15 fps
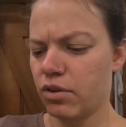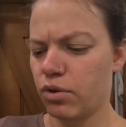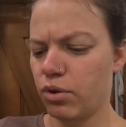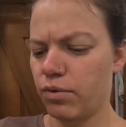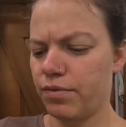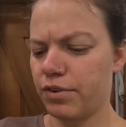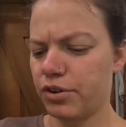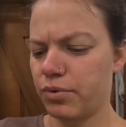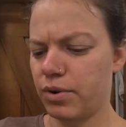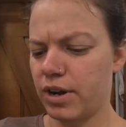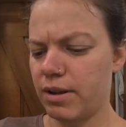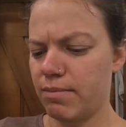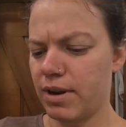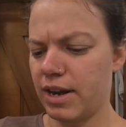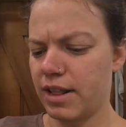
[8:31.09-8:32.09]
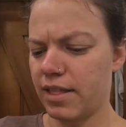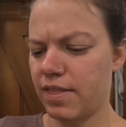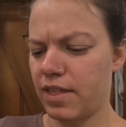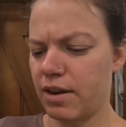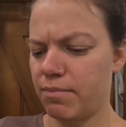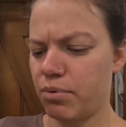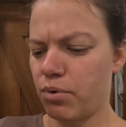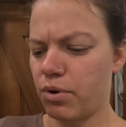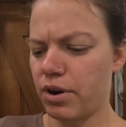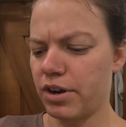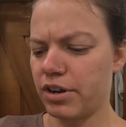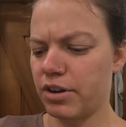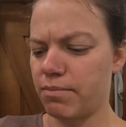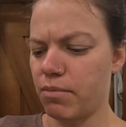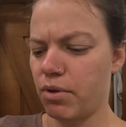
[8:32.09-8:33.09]
Cool for 20 minutes, then pour
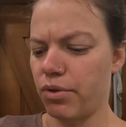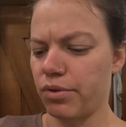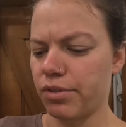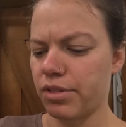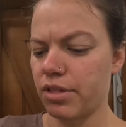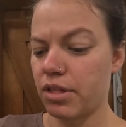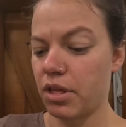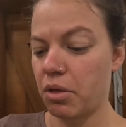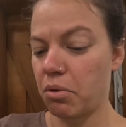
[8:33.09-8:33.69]
into molds.